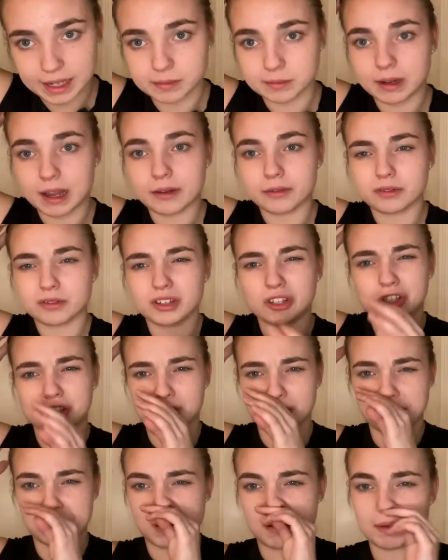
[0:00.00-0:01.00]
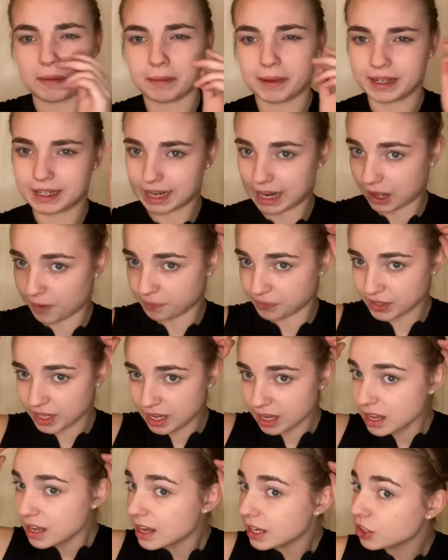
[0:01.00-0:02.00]
I would usually bobby pin down.
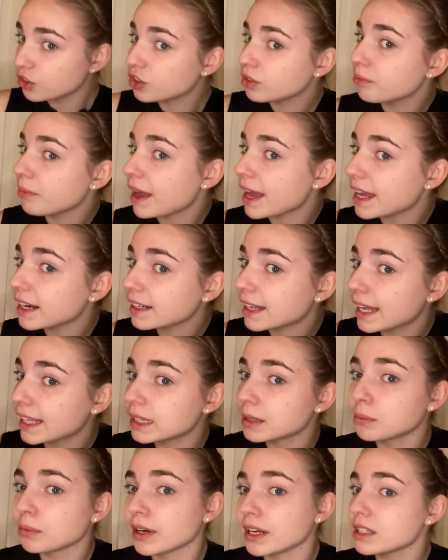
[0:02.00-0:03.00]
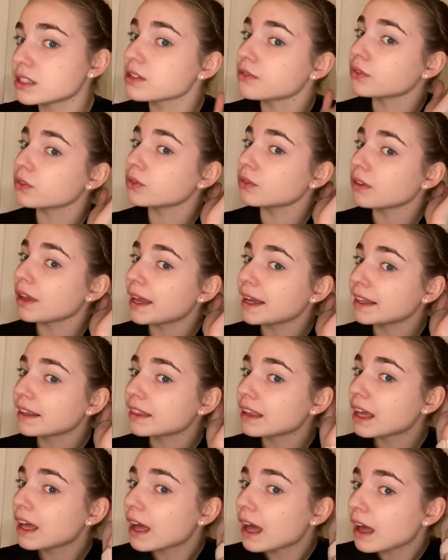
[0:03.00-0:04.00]
You can pancake the braids if you like
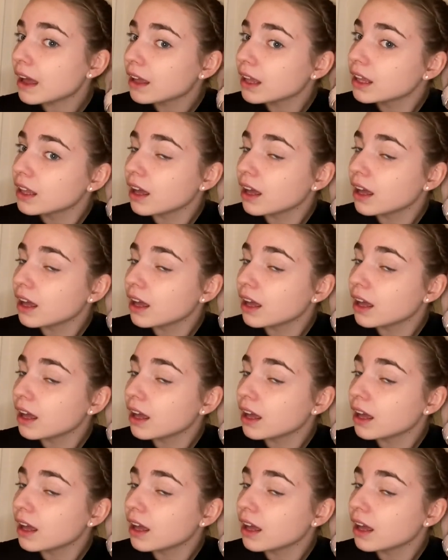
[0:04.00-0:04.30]
that.